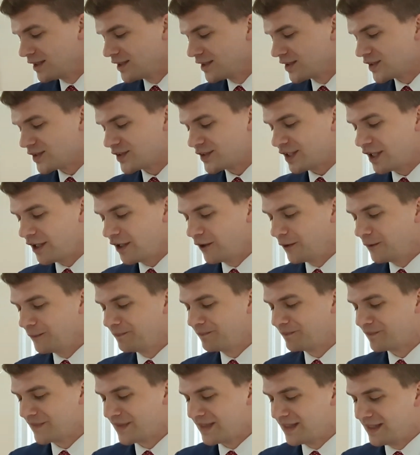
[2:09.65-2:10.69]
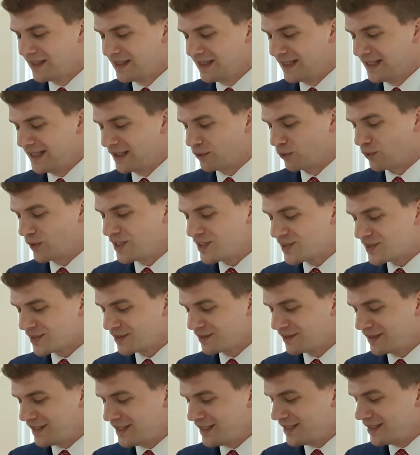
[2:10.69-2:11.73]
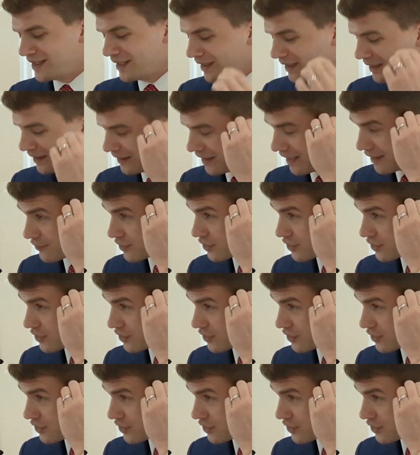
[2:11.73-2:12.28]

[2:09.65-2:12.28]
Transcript: So, recently uh,